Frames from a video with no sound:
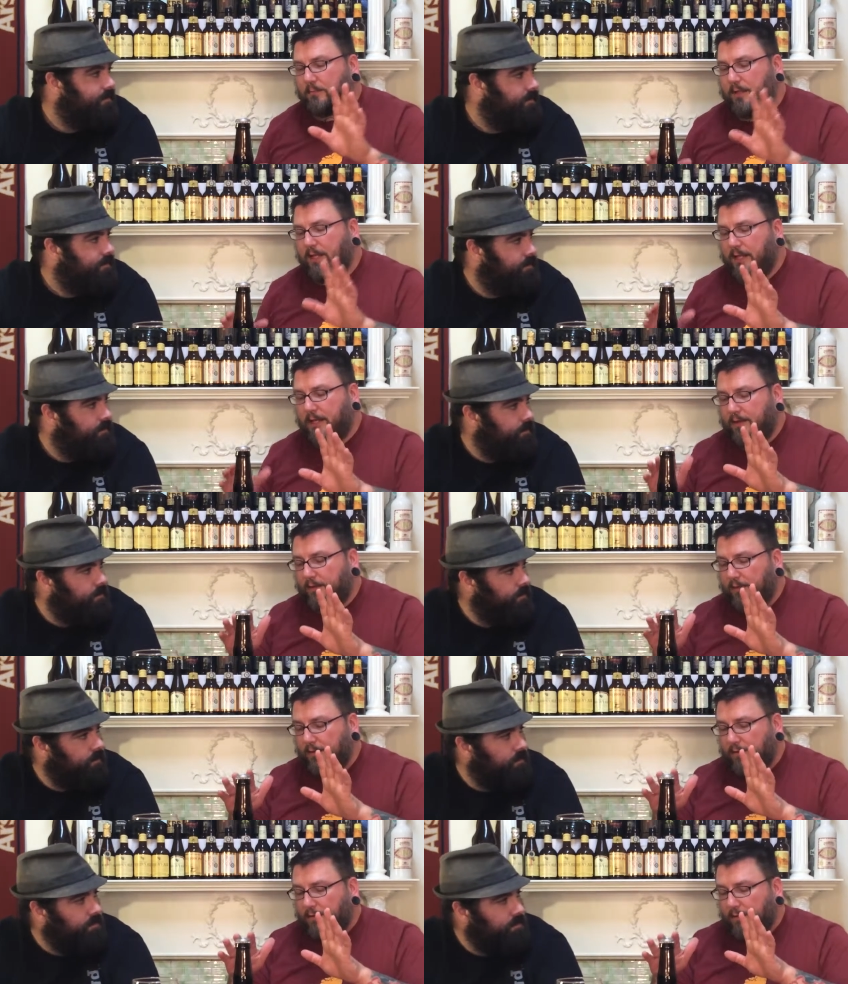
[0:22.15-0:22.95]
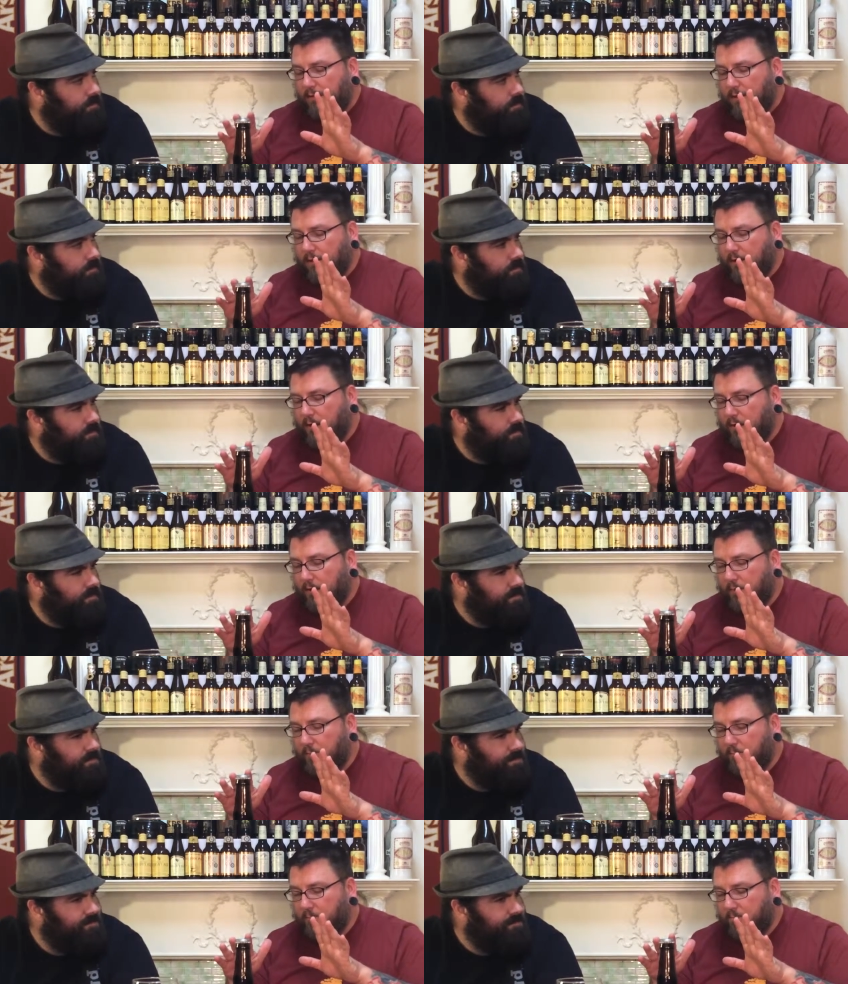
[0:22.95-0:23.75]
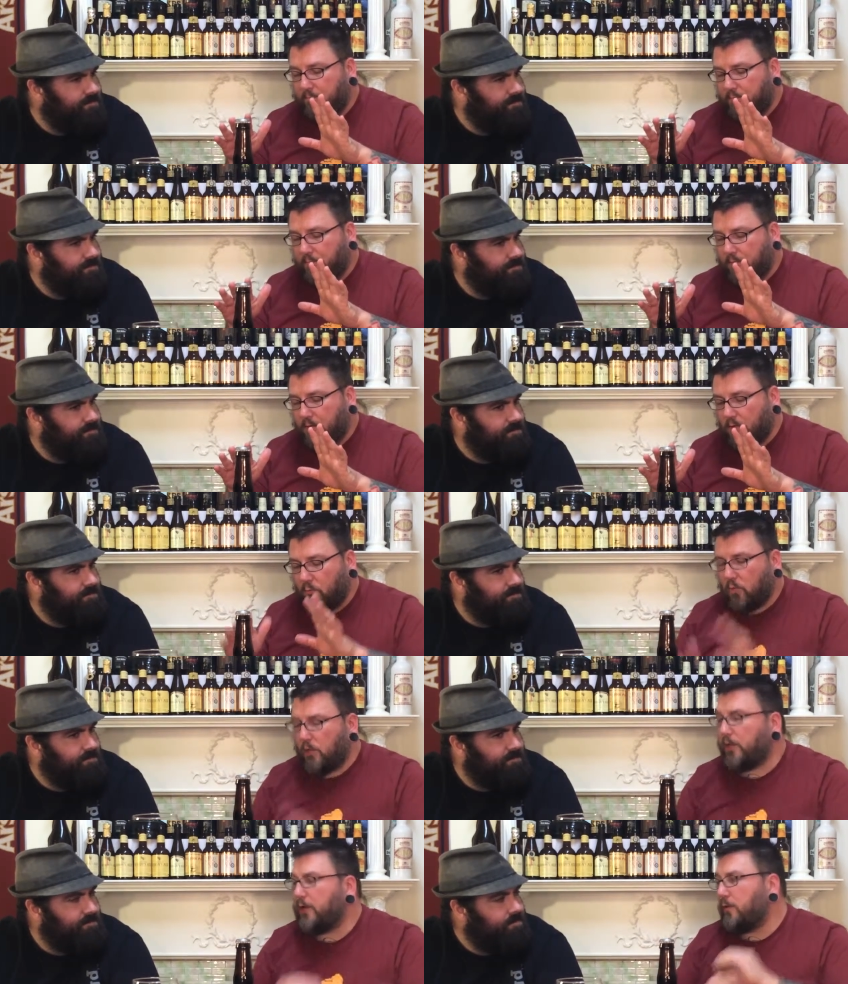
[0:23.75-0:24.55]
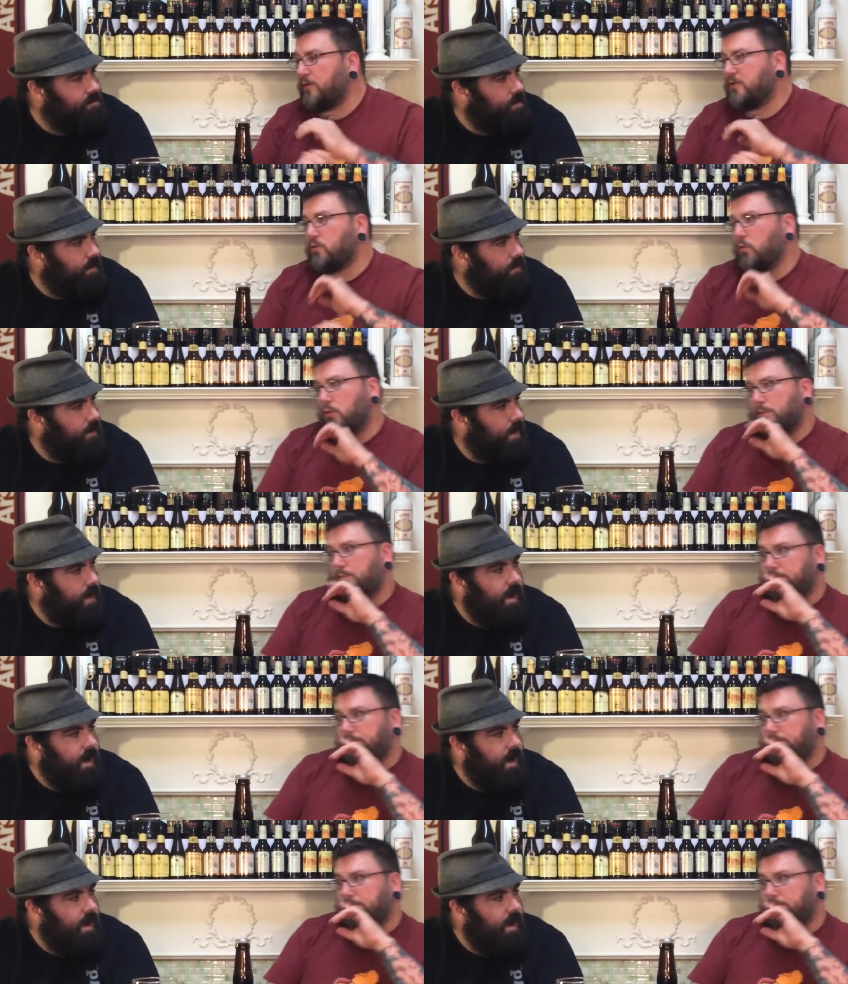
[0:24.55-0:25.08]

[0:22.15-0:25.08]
Speaker 1: me. Um, where are you going to school?